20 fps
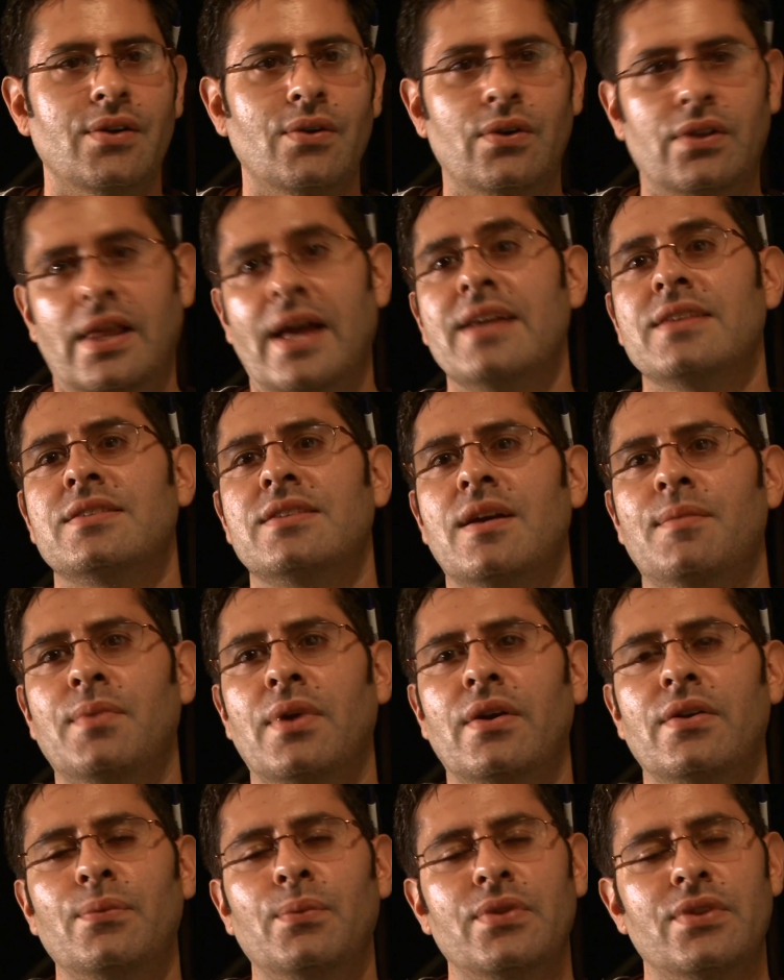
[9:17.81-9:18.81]
Or last
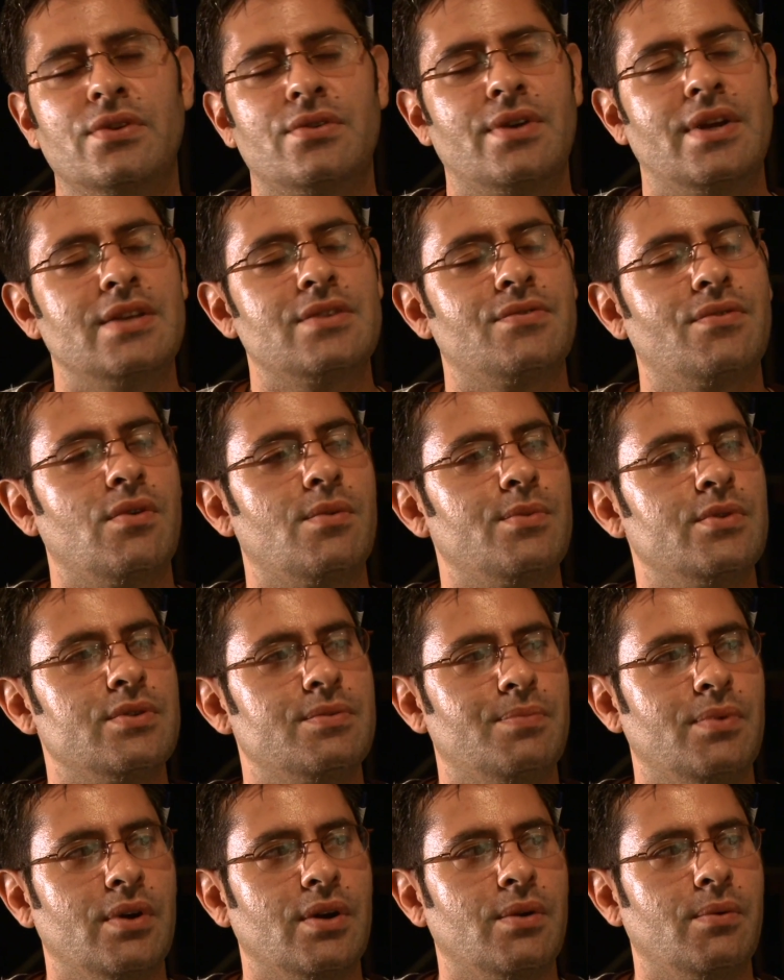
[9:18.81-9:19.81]
summer with the Transformers
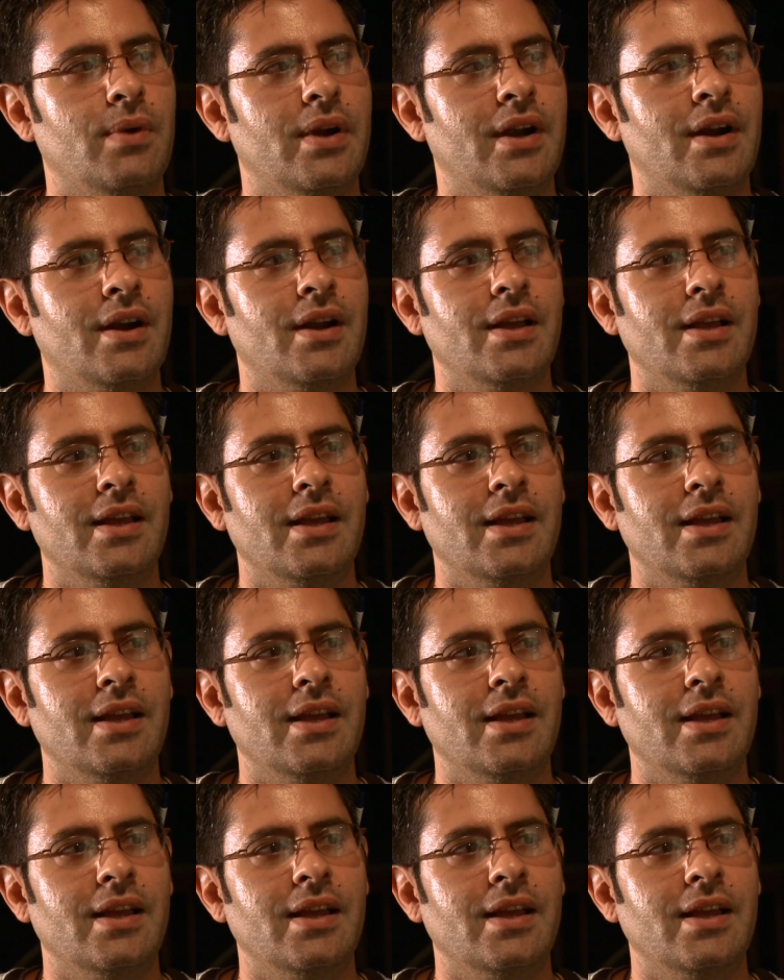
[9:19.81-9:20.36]
book, where